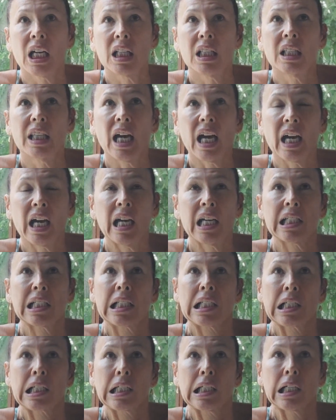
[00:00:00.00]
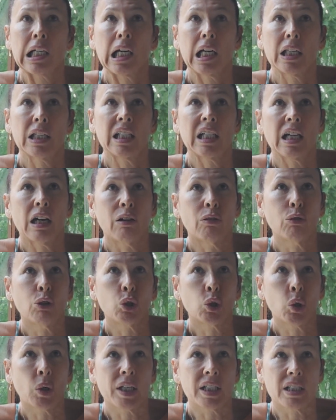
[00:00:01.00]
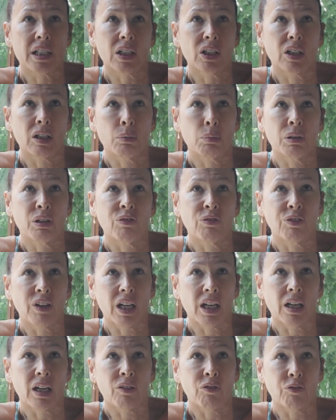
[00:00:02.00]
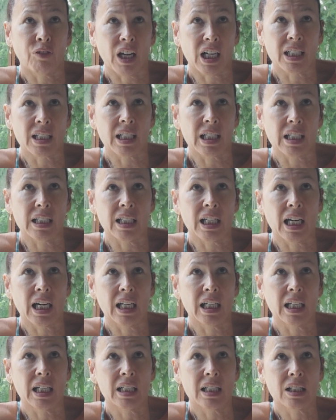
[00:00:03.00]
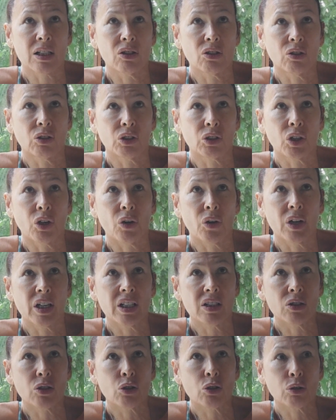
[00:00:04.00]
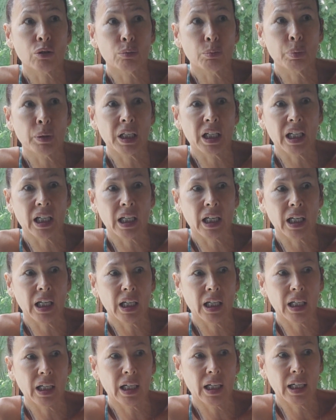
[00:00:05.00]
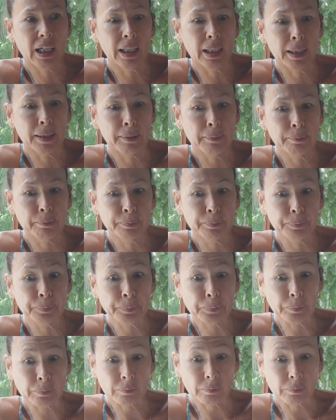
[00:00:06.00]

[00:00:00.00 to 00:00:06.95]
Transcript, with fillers: that the altcoins are going to be affected and it's not going to be um,